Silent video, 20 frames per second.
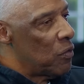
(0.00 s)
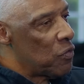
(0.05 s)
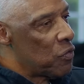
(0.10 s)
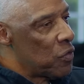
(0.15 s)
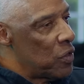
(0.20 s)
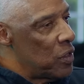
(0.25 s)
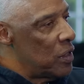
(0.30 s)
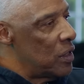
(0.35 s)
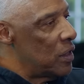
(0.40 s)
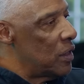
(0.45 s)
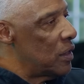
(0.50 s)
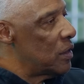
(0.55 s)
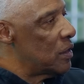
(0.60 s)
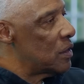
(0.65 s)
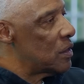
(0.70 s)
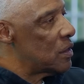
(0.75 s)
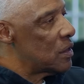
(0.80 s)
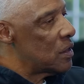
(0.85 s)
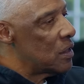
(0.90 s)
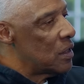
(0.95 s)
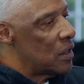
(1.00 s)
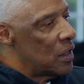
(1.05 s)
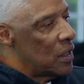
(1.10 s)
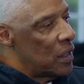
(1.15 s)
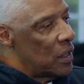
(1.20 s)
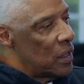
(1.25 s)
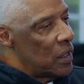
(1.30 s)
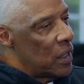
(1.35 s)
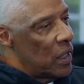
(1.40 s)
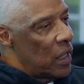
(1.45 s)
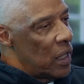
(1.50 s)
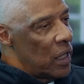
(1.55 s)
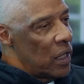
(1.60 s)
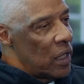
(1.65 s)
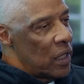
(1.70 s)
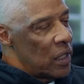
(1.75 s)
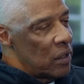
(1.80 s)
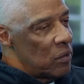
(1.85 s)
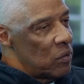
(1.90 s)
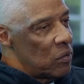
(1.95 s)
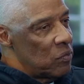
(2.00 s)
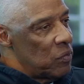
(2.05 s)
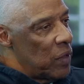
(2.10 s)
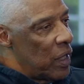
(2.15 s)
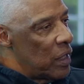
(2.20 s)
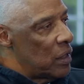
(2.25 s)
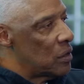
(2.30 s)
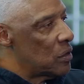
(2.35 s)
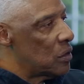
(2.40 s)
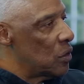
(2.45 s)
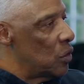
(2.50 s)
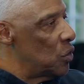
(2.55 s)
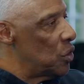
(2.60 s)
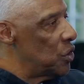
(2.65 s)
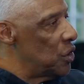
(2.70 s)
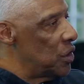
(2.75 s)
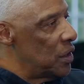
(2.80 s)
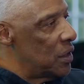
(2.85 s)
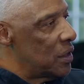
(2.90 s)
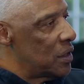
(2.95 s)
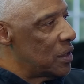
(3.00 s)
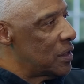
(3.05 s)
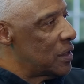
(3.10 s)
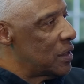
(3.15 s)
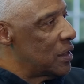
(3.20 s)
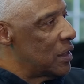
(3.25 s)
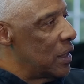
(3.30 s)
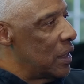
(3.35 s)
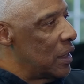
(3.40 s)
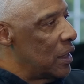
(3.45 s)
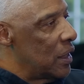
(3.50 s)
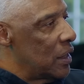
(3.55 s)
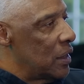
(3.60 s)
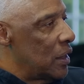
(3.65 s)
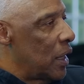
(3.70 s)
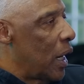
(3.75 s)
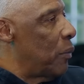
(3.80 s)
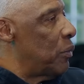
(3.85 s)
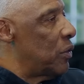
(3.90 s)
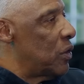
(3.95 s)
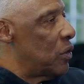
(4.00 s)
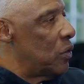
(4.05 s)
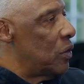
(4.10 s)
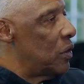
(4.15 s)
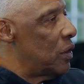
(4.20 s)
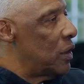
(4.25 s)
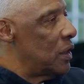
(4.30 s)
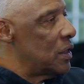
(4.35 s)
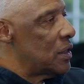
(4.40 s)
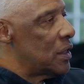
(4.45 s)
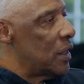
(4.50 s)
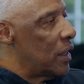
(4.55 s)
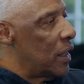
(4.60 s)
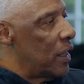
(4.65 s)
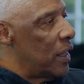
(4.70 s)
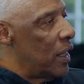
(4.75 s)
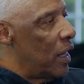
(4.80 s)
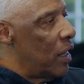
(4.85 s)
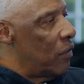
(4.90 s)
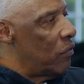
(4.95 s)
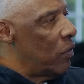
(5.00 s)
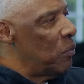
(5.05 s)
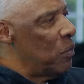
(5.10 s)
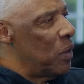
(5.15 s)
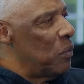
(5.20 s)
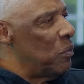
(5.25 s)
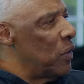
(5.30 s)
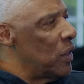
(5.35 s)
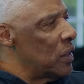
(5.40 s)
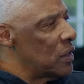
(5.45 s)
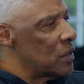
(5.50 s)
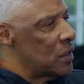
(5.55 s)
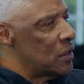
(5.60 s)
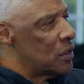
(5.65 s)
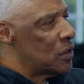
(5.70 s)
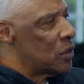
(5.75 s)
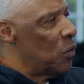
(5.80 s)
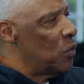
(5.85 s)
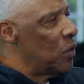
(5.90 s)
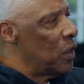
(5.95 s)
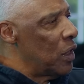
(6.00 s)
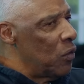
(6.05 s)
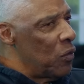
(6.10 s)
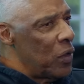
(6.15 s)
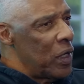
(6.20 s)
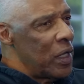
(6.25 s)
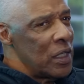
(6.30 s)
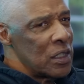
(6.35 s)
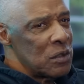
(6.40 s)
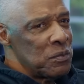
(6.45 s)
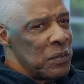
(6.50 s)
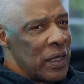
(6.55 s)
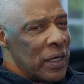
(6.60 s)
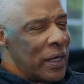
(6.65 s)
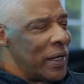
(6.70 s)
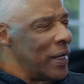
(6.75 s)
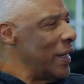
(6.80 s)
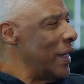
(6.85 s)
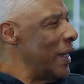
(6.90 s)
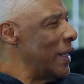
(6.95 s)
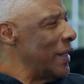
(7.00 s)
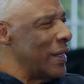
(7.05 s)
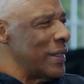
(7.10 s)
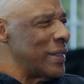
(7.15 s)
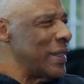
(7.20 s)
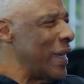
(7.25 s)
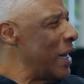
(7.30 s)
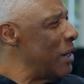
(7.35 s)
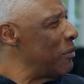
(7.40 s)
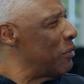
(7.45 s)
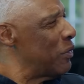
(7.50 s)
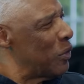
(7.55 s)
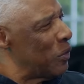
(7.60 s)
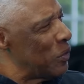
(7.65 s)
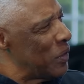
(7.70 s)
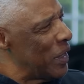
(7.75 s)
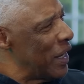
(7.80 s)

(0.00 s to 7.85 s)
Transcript: my friends, uh, my associates, the opportunities that I have. I've been blessed in so many ways, man. I ain't got that time for no